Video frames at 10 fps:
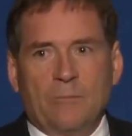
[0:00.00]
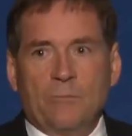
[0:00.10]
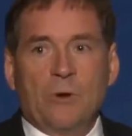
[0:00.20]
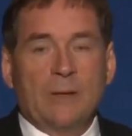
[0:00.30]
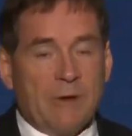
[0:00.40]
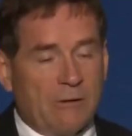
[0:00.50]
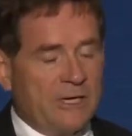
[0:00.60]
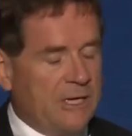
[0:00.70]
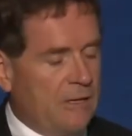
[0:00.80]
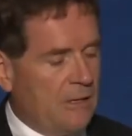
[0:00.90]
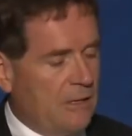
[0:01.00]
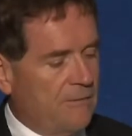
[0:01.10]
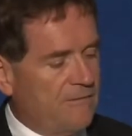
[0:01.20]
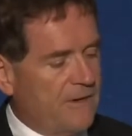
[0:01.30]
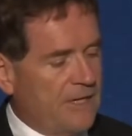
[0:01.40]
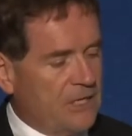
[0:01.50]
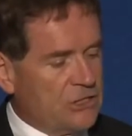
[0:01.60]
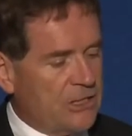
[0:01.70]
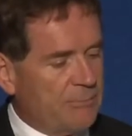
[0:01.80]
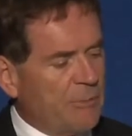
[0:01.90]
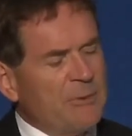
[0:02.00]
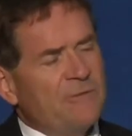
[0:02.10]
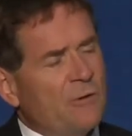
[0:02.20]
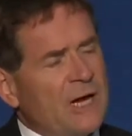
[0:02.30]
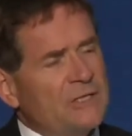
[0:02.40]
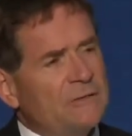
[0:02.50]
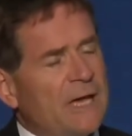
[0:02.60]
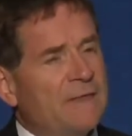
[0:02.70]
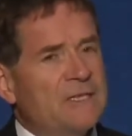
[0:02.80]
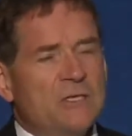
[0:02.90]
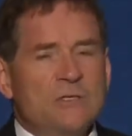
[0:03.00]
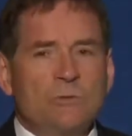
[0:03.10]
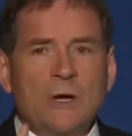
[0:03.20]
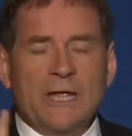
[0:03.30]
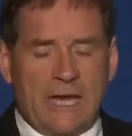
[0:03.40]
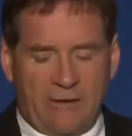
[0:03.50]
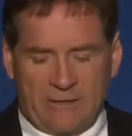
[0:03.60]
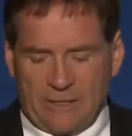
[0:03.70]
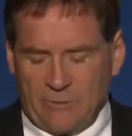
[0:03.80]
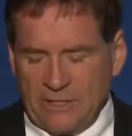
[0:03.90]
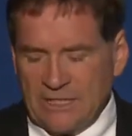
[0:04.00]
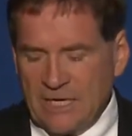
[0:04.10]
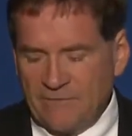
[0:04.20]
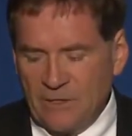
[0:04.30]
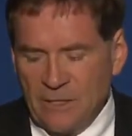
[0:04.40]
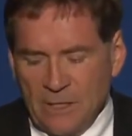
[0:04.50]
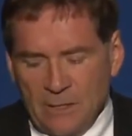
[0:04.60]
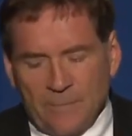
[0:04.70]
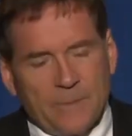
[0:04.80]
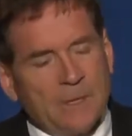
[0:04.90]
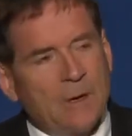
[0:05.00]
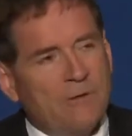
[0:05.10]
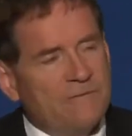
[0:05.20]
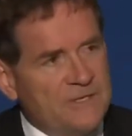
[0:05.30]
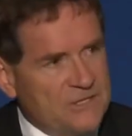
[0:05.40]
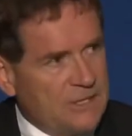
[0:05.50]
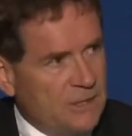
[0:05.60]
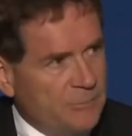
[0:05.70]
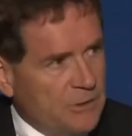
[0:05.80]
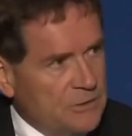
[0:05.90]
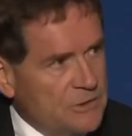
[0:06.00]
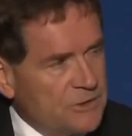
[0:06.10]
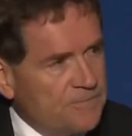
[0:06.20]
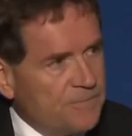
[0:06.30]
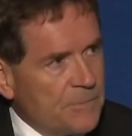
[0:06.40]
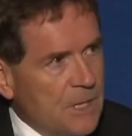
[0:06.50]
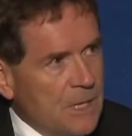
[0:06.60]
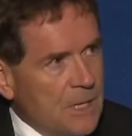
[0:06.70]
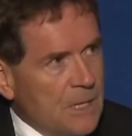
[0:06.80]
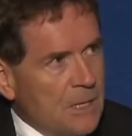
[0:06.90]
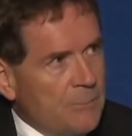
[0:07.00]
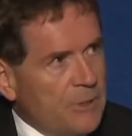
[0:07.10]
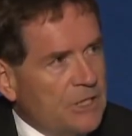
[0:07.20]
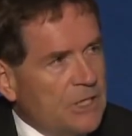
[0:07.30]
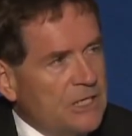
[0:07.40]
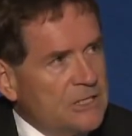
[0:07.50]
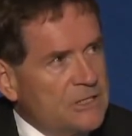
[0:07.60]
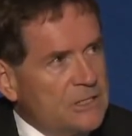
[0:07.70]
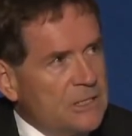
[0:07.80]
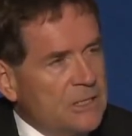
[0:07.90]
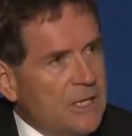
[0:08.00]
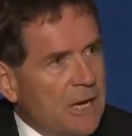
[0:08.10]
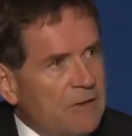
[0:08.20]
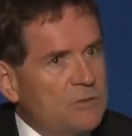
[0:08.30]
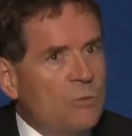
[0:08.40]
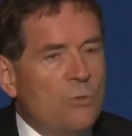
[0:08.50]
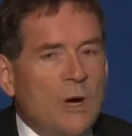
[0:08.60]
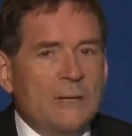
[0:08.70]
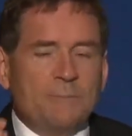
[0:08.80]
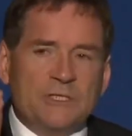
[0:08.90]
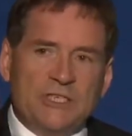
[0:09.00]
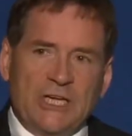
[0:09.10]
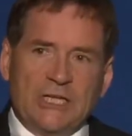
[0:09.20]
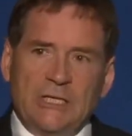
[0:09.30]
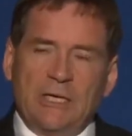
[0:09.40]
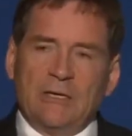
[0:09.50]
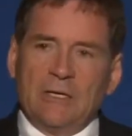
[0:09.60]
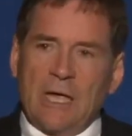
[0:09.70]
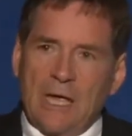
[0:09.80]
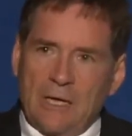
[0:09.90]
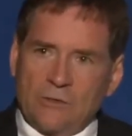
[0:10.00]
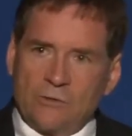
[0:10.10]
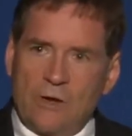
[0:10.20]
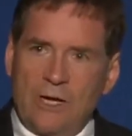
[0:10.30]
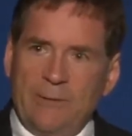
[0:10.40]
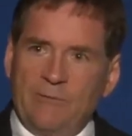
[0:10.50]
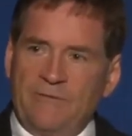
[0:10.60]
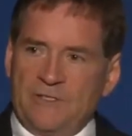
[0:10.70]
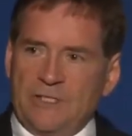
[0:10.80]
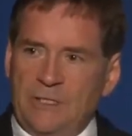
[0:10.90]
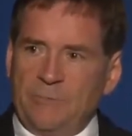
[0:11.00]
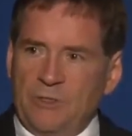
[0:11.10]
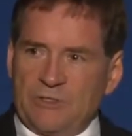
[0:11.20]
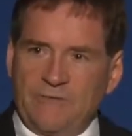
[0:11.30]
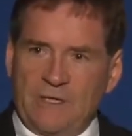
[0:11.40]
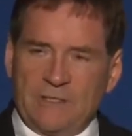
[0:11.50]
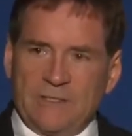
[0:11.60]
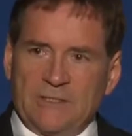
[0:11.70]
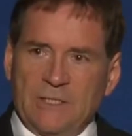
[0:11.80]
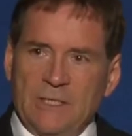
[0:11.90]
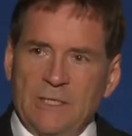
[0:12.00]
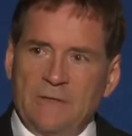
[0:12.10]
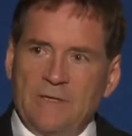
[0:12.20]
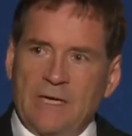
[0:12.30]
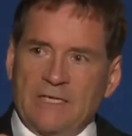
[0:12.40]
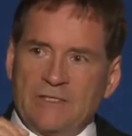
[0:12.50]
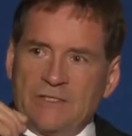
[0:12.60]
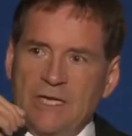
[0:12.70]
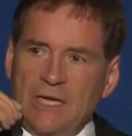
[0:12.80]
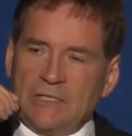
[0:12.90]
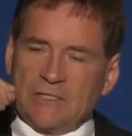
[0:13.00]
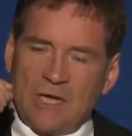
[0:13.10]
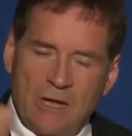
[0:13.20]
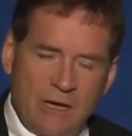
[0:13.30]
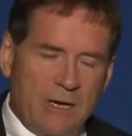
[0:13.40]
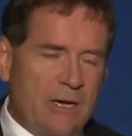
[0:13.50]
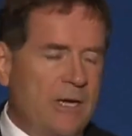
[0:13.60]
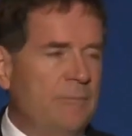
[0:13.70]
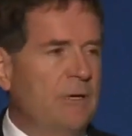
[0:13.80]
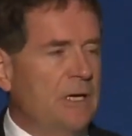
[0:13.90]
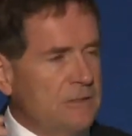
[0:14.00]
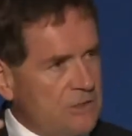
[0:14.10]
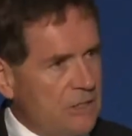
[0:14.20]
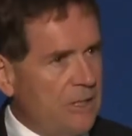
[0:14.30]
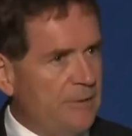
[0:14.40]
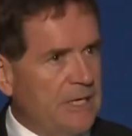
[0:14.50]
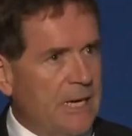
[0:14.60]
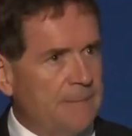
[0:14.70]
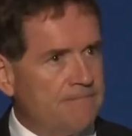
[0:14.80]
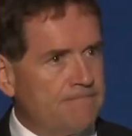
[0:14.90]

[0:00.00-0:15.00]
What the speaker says: primarily financially. But before I do that, there's just one area that I want to cover of physical abuse, because there is one particular crime of physical abuse of elders that I see time and time again.